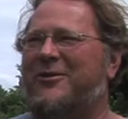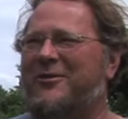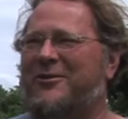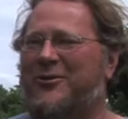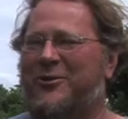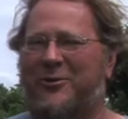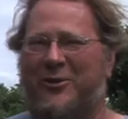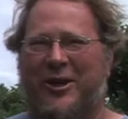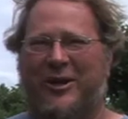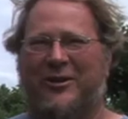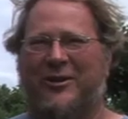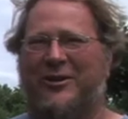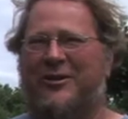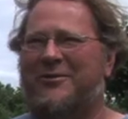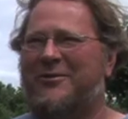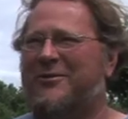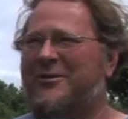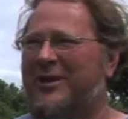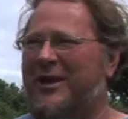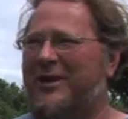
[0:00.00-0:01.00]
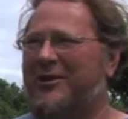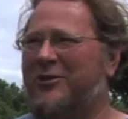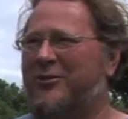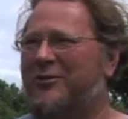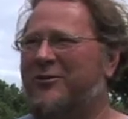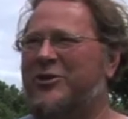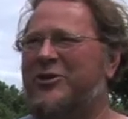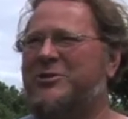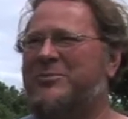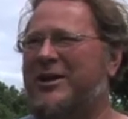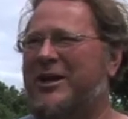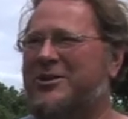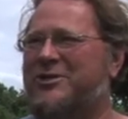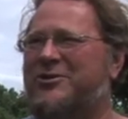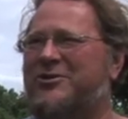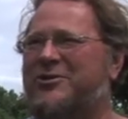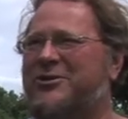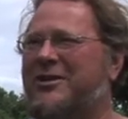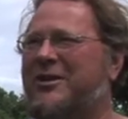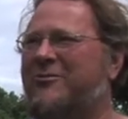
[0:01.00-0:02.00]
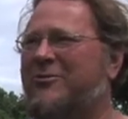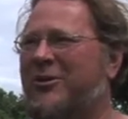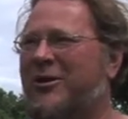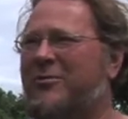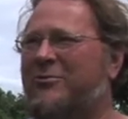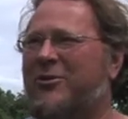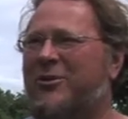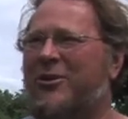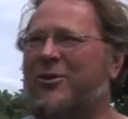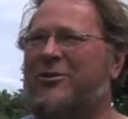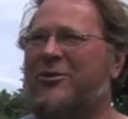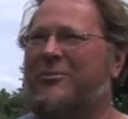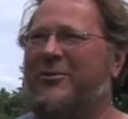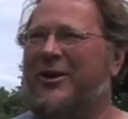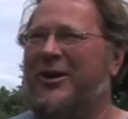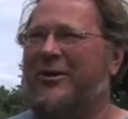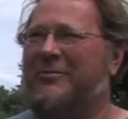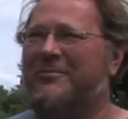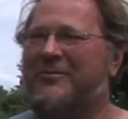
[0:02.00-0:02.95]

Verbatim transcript: New England at University of Massachusetts named Ron Prokopy.